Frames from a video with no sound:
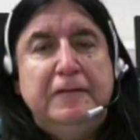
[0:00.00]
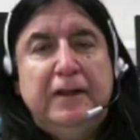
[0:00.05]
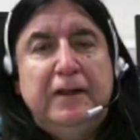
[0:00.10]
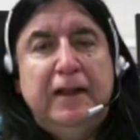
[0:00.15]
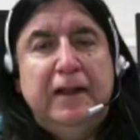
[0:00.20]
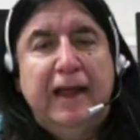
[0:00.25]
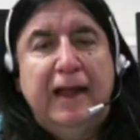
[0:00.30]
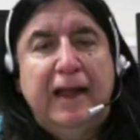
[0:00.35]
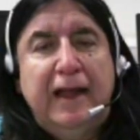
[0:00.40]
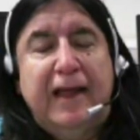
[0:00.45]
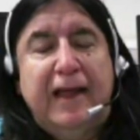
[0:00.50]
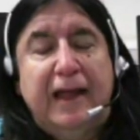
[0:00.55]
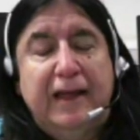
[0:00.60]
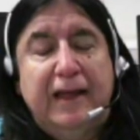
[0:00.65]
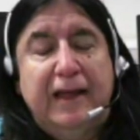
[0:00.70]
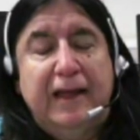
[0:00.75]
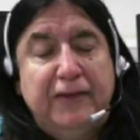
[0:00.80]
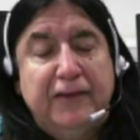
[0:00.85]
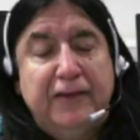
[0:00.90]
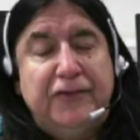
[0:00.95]
In
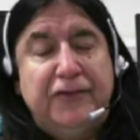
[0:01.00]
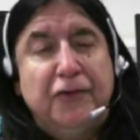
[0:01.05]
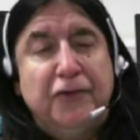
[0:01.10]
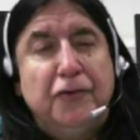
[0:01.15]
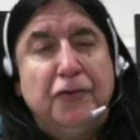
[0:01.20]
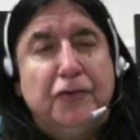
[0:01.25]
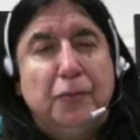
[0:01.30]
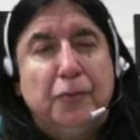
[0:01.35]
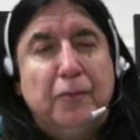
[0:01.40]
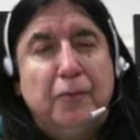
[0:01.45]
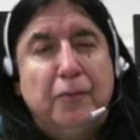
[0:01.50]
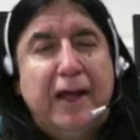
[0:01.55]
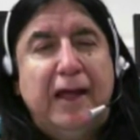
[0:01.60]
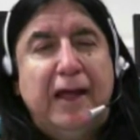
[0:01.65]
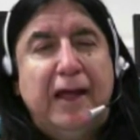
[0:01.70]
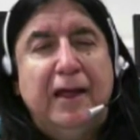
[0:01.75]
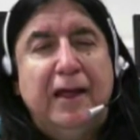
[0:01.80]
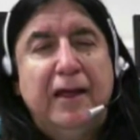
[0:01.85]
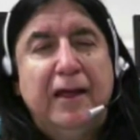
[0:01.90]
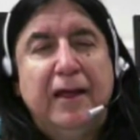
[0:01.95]
short,
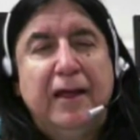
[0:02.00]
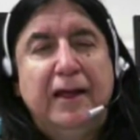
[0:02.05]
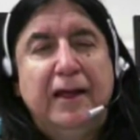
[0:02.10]
we're